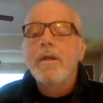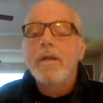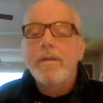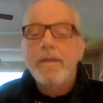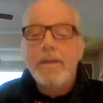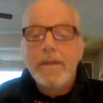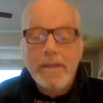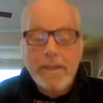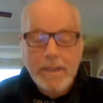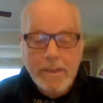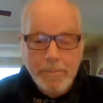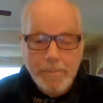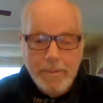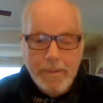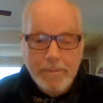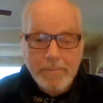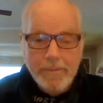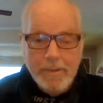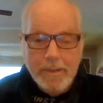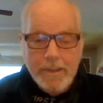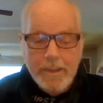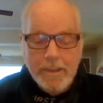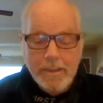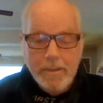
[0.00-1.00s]
And they ended up having
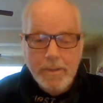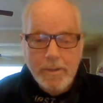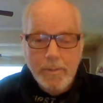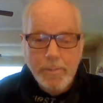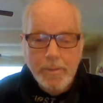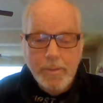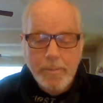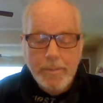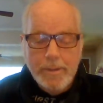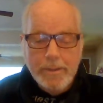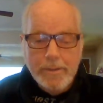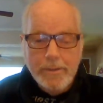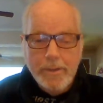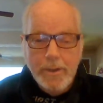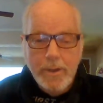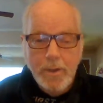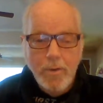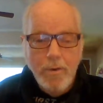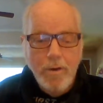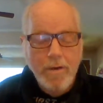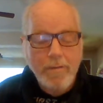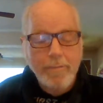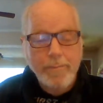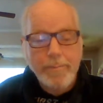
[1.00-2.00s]
to cut a little bit of my toe
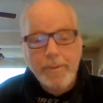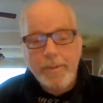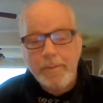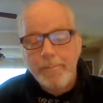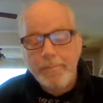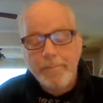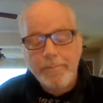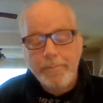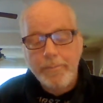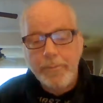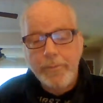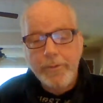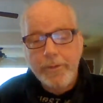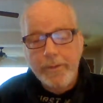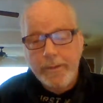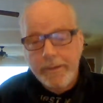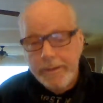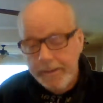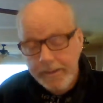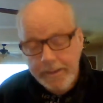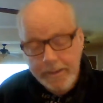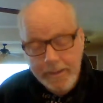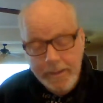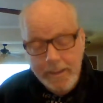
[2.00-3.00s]
off, but really,
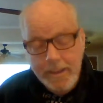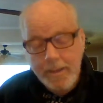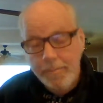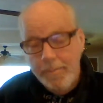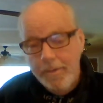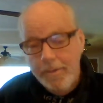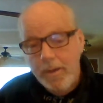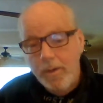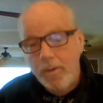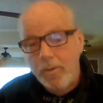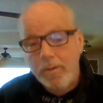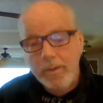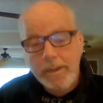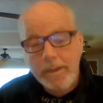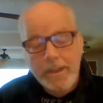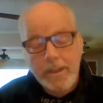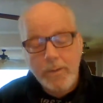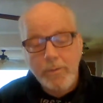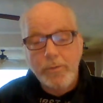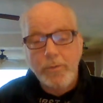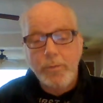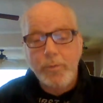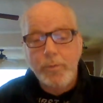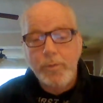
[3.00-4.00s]
my whole leg
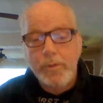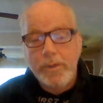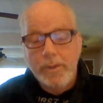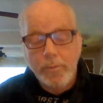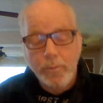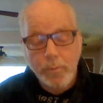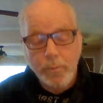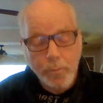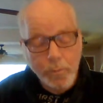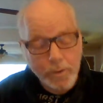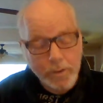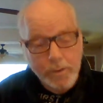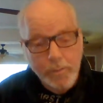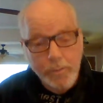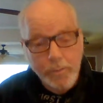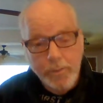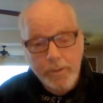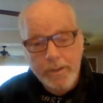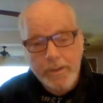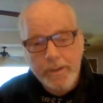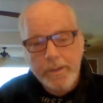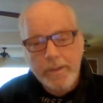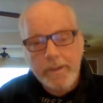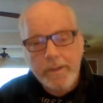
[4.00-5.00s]
was really, really
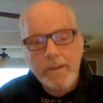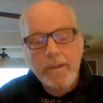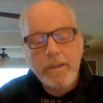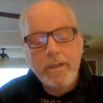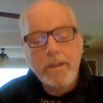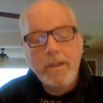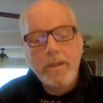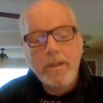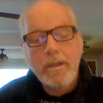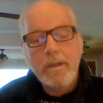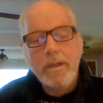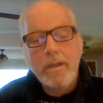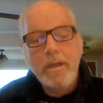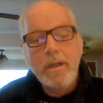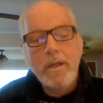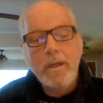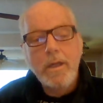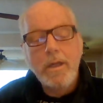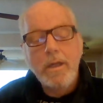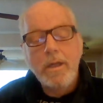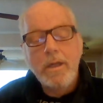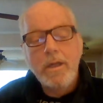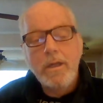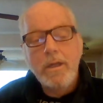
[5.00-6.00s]
red.
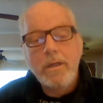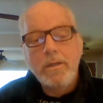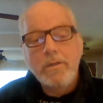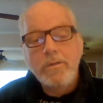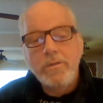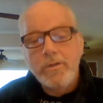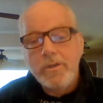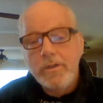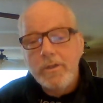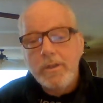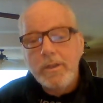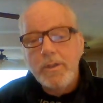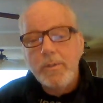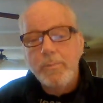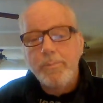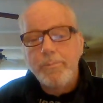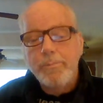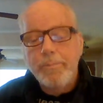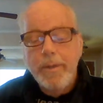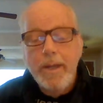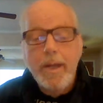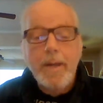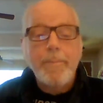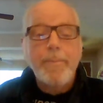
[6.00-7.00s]
Chili
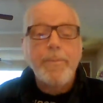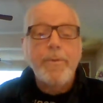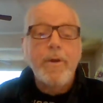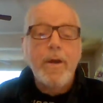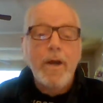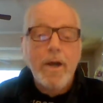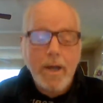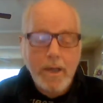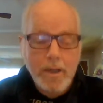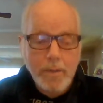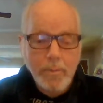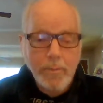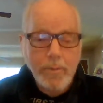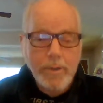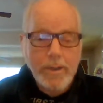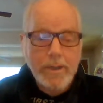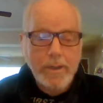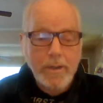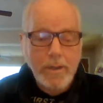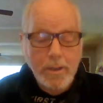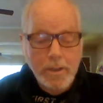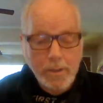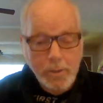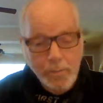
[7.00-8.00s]
pepper hot red
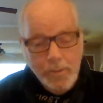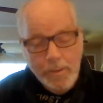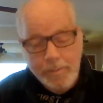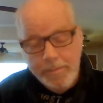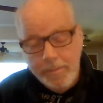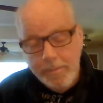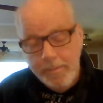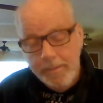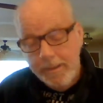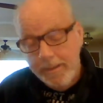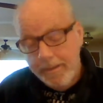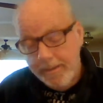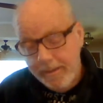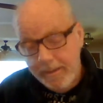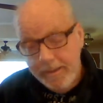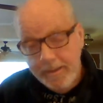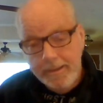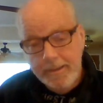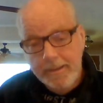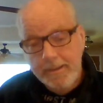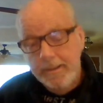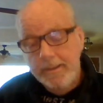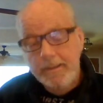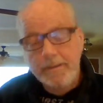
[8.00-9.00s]
all the way up to my
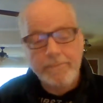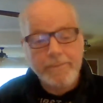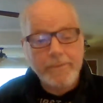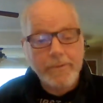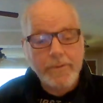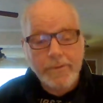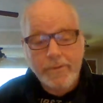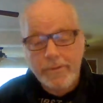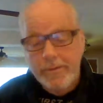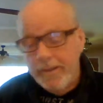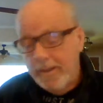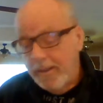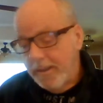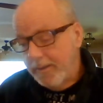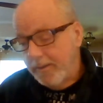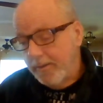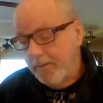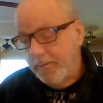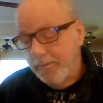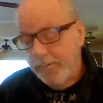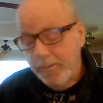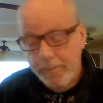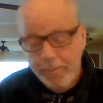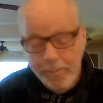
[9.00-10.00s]
thigh. And the first doctor
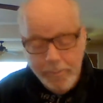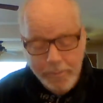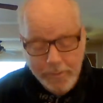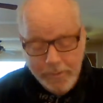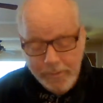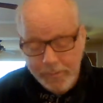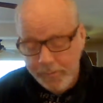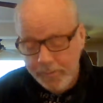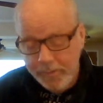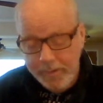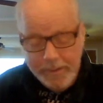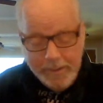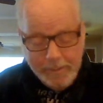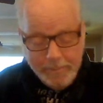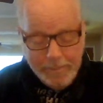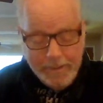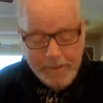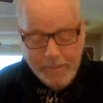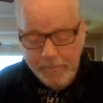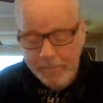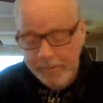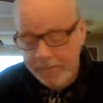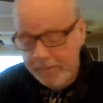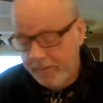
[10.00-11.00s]
reports were like,
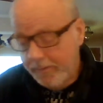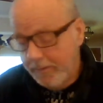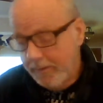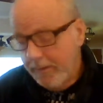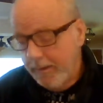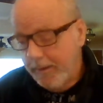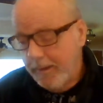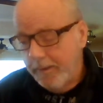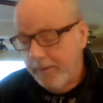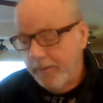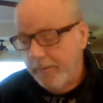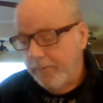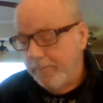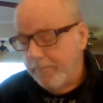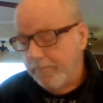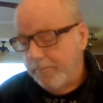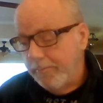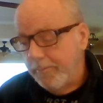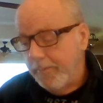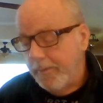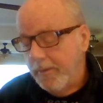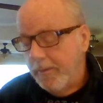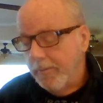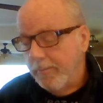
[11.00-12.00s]
man, why does somebody cut
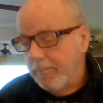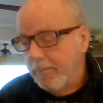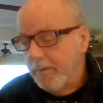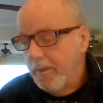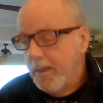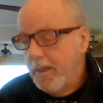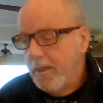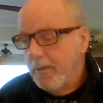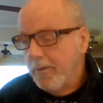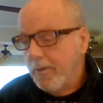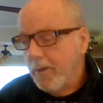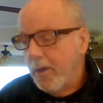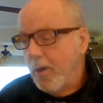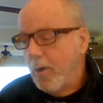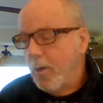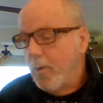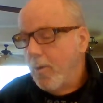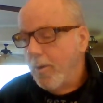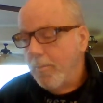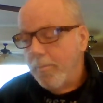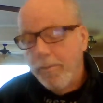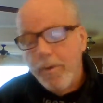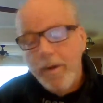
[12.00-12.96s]
your, your toe and